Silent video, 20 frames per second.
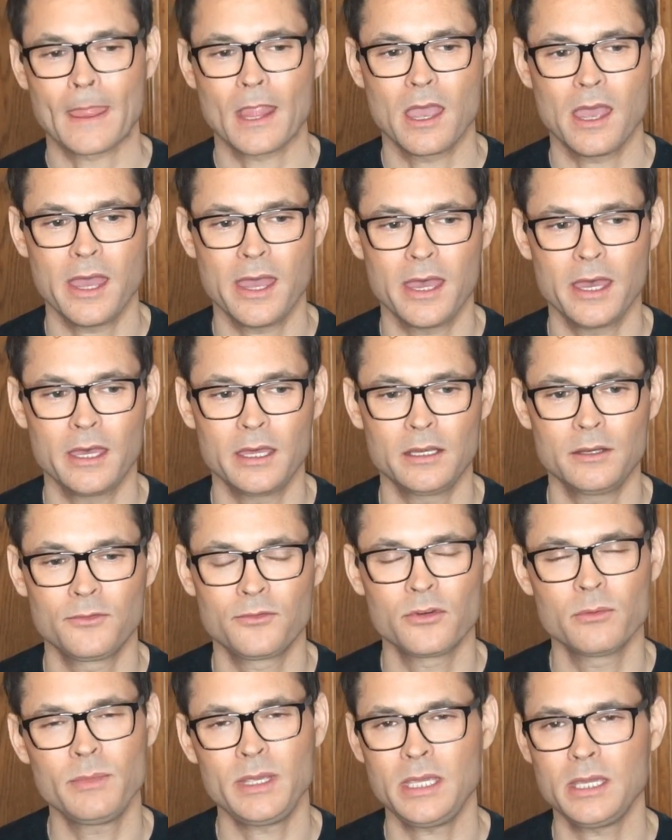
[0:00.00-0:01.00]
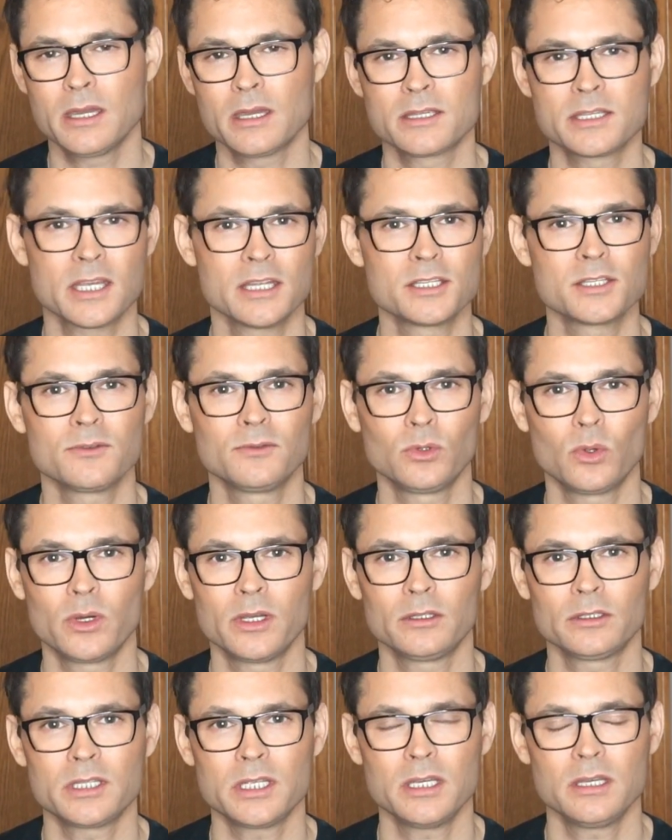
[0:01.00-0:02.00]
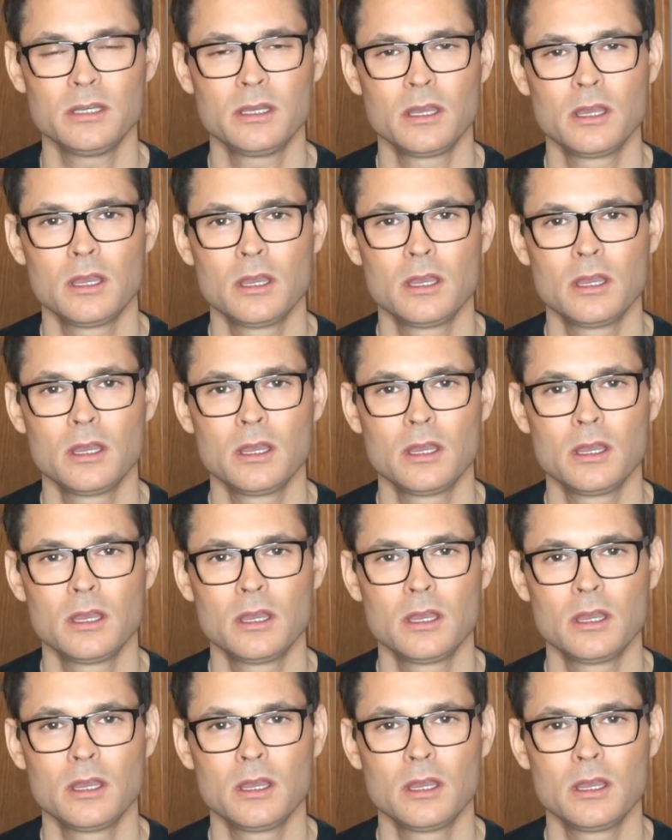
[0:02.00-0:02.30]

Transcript: And for me, a sense of loyalty.